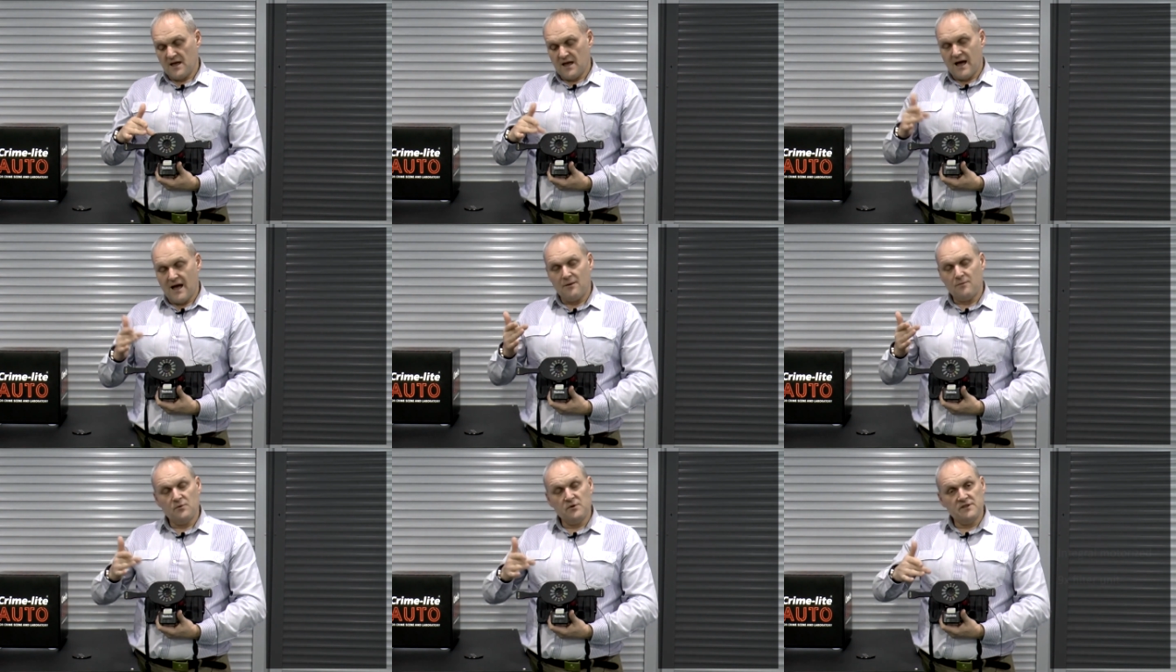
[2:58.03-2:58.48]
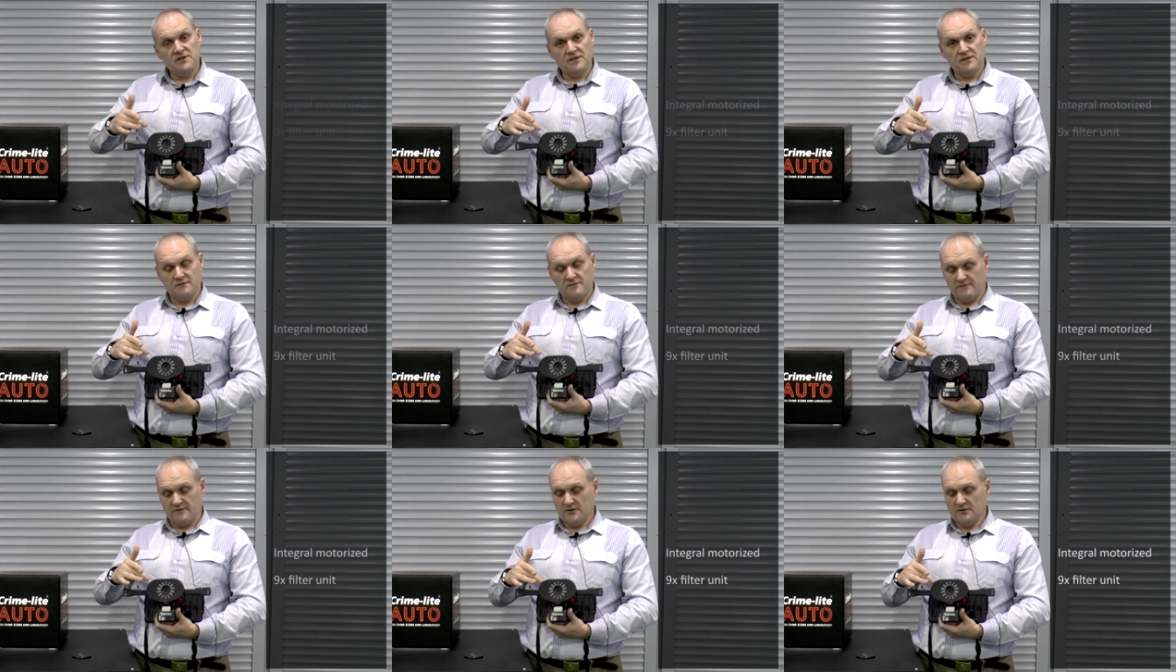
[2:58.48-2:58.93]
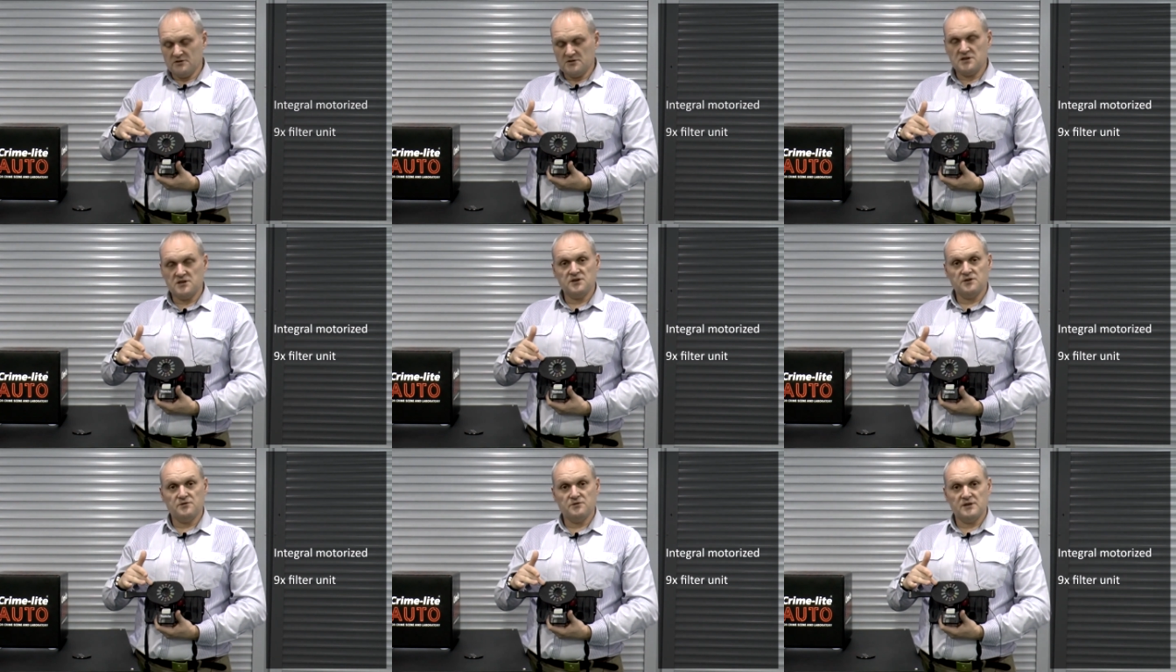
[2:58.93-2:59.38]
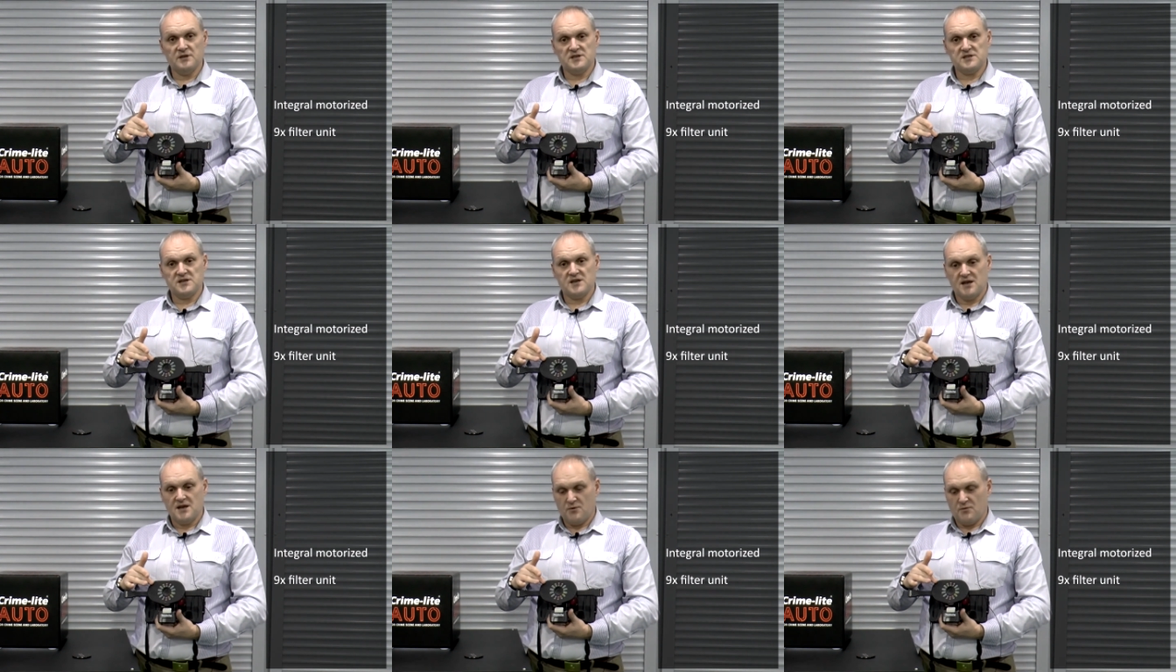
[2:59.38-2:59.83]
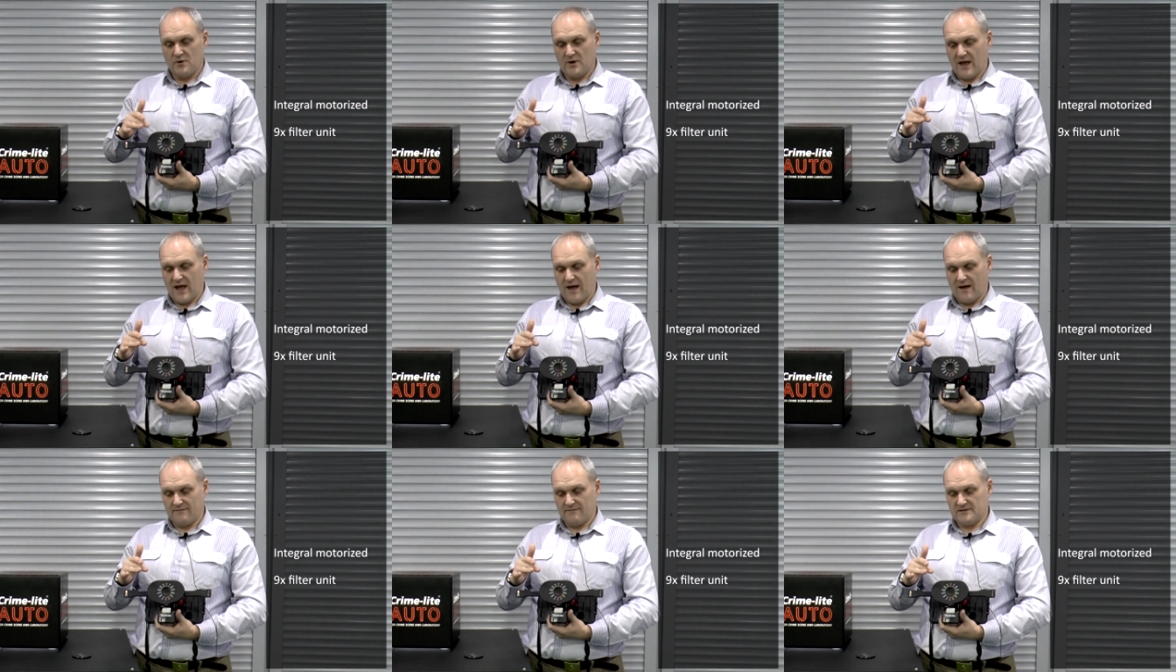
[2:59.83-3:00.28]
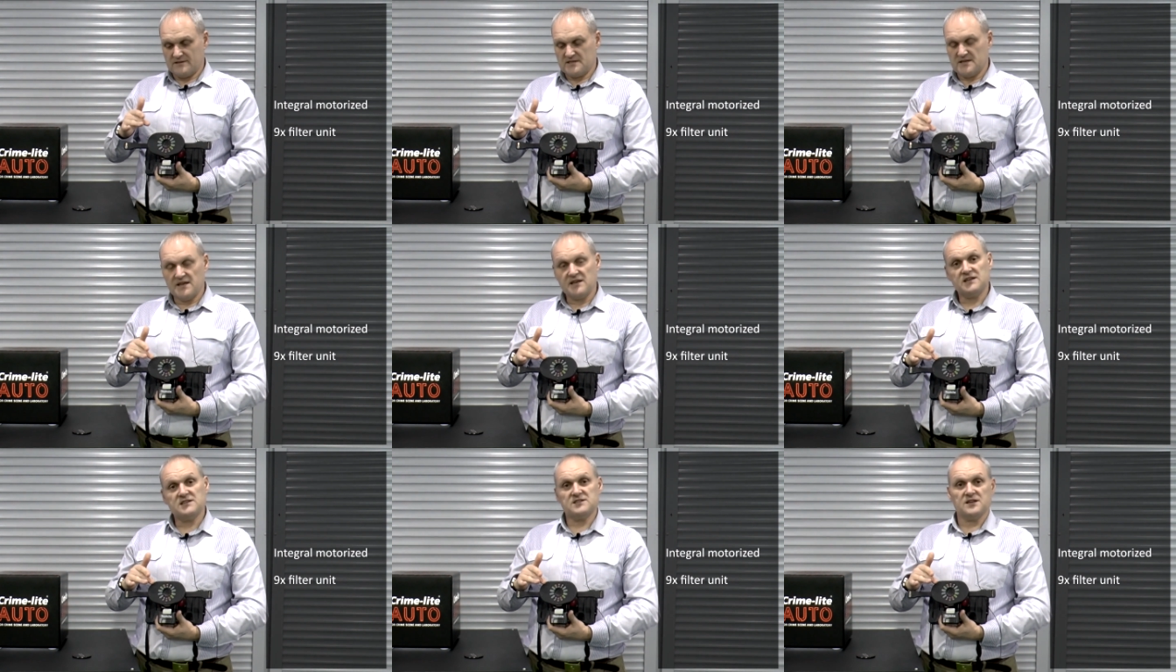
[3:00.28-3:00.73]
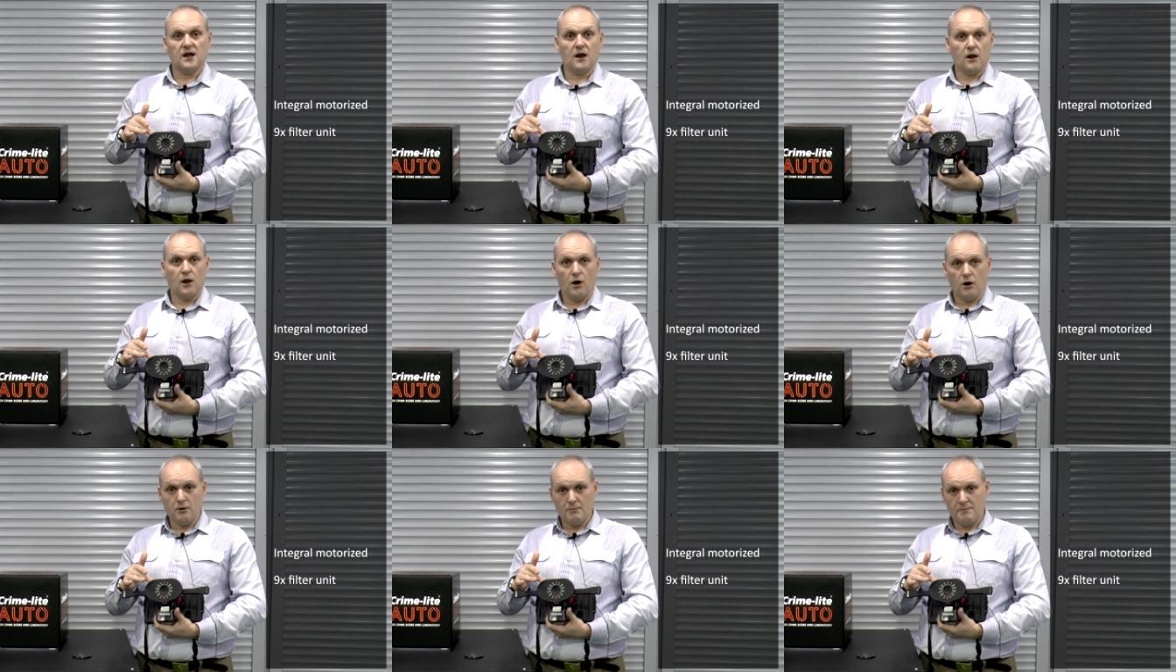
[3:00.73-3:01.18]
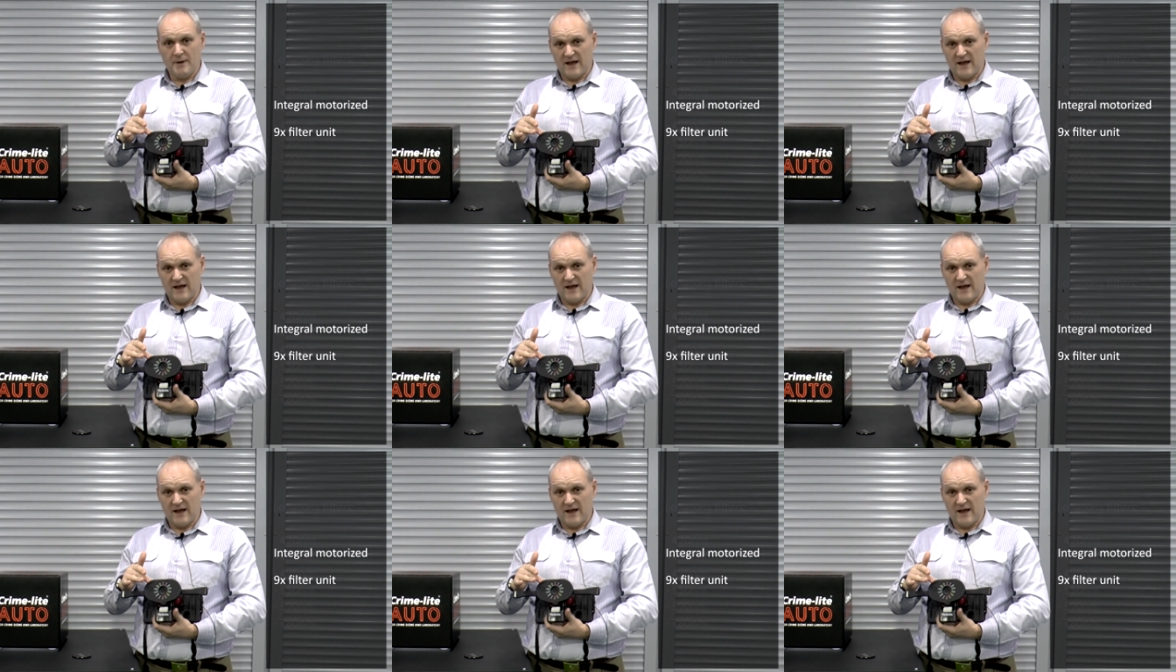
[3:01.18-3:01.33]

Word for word: And within the filter unit, we have six long